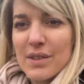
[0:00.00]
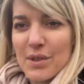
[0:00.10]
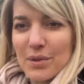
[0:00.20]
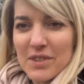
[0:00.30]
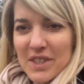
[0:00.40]

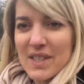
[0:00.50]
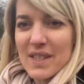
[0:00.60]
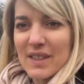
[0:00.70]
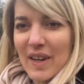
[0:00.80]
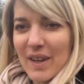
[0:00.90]
So
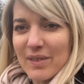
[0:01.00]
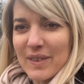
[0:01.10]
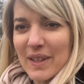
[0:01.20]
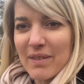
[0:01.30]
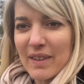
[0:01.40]
just
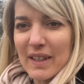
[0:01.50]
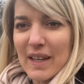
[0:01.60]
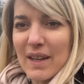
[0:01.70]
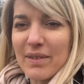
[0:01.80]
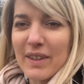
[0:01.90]
arrived in
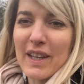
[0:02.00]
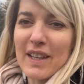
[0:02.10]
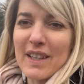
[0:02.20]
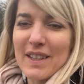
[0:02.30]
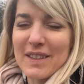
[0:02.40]
Vienna
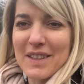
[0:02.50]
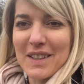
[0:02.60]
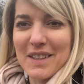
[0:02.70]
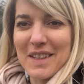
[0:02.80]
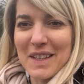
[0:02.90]
and
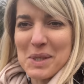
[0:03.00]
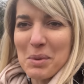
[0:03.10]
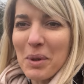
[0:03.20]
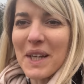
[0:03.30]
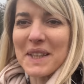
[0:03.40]

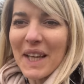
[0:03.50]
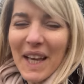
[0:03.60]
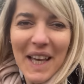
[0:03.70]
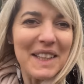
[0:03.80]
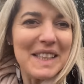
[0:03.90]
guess what?
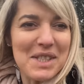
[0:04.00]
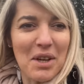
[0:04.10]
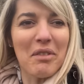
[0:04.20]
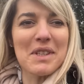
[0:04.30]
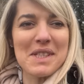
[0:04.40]
Ed is
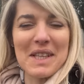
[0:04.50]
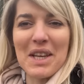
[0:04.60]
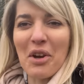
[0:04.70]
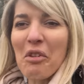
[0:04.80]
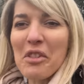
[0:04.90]

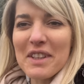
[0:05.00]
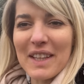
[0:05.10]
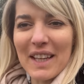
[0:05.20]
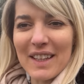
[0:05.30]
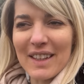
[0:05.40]
obviously on the
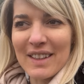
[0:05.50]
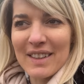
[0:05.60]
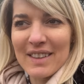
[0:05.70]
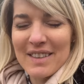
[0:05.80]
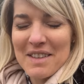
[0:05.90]
digger,
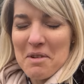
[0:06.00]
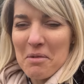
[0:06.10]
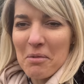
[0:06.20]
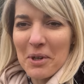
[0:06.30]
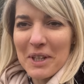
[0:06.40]

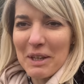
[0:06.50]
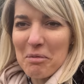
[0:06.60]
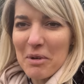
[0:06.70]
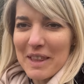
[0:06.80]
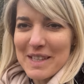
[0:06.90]

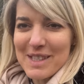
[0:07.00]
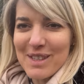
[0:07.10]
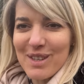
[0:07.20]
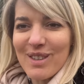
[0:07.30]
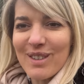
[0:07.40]
working with these
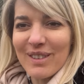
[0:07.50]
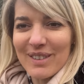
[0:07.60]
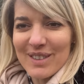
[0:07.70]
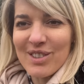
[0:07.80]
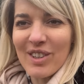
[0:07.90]
new
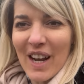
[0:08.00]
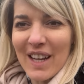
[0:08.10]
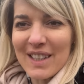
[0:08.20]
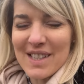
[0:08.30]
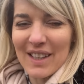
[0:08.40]

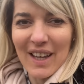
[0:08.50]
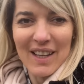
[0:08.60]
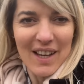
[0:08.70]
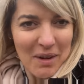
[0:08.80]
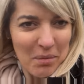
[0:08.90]
tracks that I
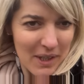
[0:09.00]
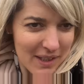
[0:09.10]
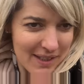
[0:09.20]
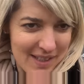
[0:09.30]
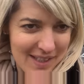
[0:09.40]
can't
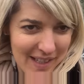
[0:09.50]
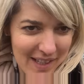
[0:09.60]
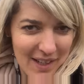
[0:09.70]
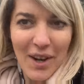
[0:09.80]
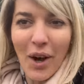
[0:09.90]
wait to
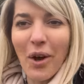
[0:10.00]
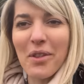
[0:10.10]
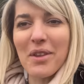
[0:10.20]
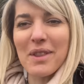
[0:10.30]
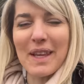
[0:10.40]
see
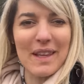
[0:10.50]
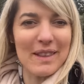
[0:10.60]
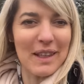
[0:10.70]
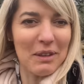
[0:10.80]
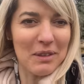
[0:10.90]
although they,
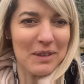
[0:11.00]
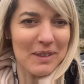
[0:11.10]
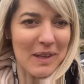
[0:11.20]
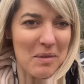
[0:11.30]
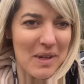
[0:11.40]
they look
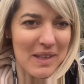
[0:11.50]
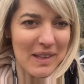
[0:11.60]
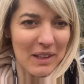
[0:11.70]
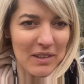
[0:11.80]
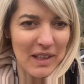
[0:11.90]
I mean
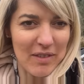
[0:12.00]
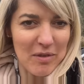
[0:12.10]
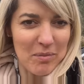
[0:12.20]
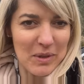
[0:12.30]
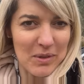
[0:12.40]
they look like
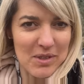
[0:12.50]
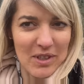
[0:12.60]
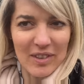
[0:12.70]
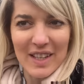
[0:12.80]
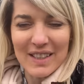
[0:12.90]
they've been used
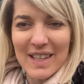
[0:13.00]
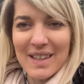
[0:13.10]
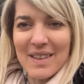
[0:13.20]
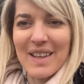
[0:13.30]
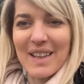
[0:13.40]
already
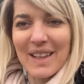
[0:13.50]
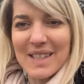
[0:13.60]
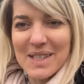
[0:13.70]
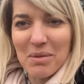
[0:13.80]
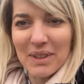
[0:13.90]

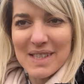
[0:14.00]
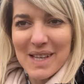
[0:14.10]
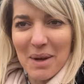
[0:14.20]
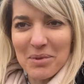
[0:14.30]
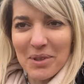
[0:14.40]
Let's see what he's
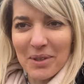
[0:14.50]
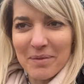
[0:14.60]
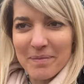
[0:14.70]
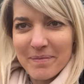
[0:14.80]
up to.